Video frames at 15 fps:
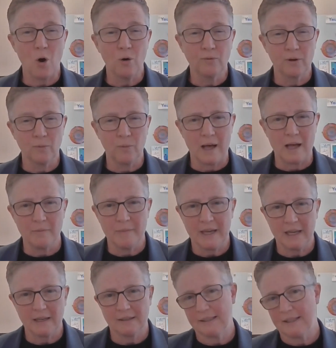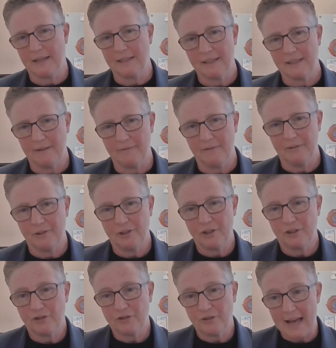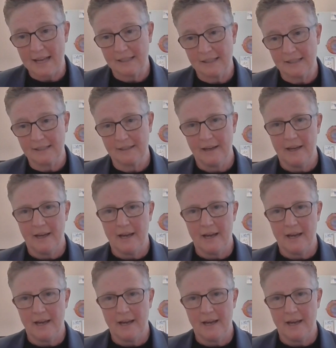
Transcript: overwhelming sense of stress,